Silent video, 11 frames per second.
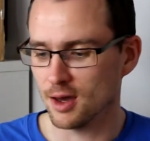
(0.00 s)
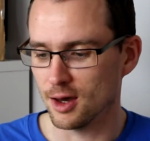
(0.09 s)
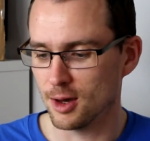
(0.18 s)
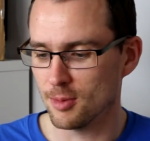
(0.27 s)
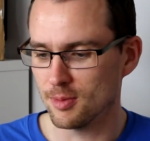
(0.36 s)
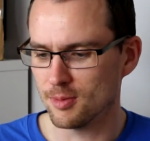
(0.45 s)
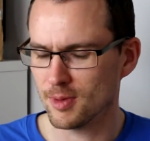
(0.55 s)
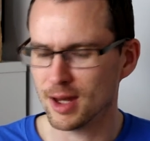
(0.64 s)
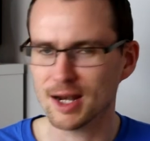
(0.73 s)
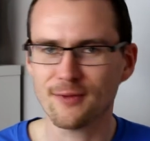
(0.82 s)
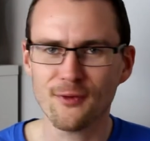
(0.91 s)
um,
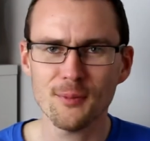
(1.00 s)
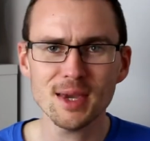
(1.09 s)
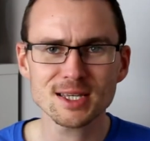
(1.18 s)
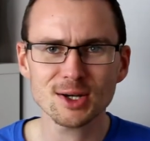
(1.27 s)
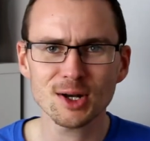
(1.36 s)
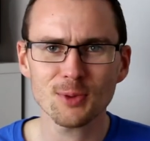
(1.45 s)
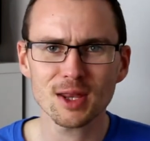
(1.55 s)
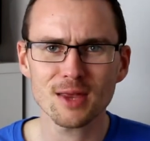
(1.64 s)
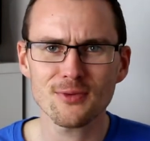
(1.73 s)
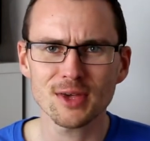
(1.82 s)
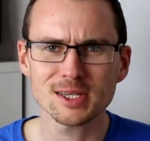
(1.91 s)
and it, for me, it's kind of one
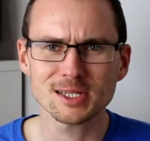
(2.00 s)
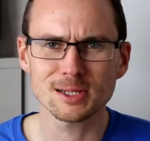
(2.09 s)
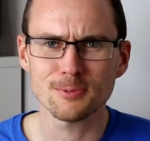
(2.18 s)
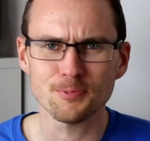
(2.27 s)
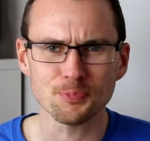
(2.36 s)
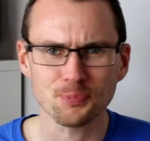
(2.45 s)
of them things that,